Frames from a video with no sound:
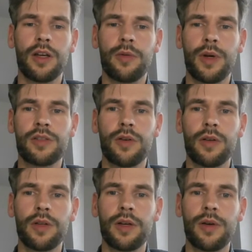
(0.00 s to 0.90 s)

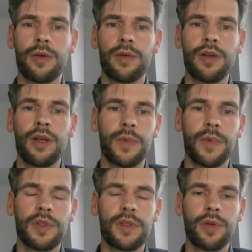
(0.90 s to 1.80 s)
strongly around
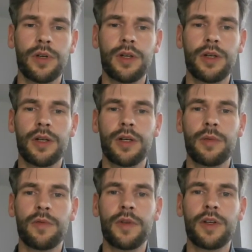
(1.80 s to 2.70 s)
the solar
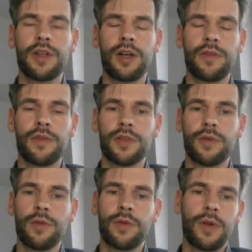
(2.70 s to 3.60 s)
feed-in tariff. So
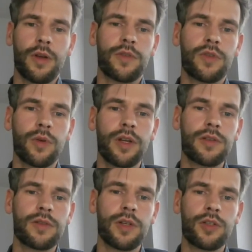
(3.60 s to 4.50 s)
a lot of solar
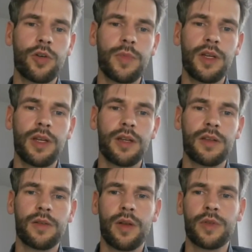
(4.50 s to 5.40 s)
industry in Germany, and
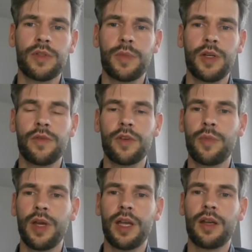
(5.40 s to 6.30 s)
so there was a bit of a
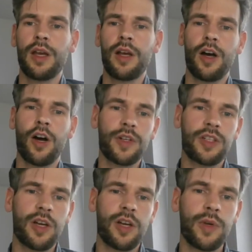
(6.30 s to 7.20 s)
debate: how much
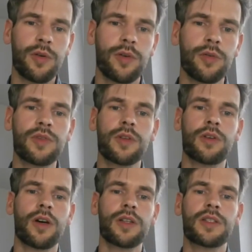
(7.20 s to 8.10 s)
can we reduce the
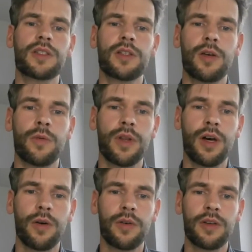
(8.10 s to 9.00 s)
costs
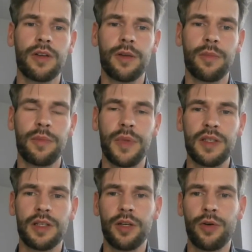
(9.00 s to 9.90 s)
without
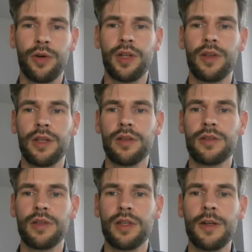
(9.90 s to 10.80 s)
basically hurting the
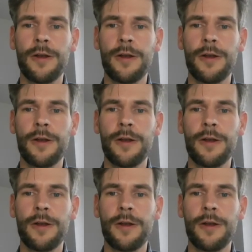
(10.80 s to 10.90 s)
industry?